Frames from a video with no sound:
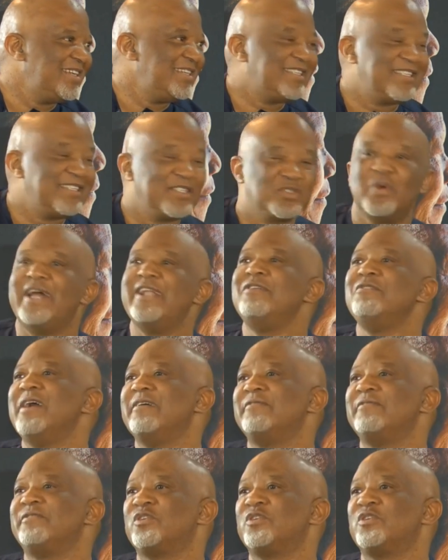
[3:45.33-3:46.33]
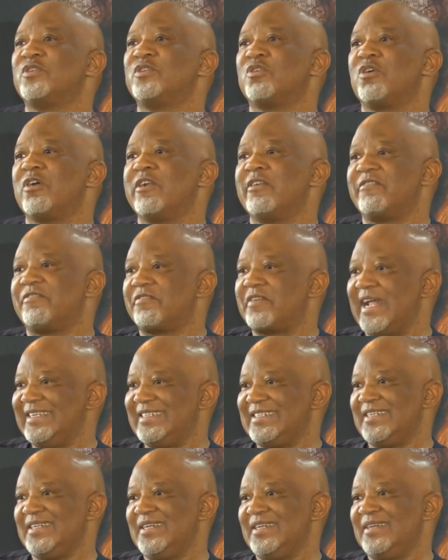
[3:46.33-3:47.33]
It is when you have to
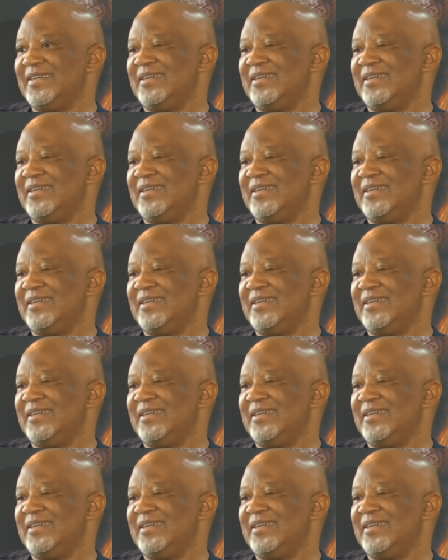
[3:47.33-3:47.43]
confront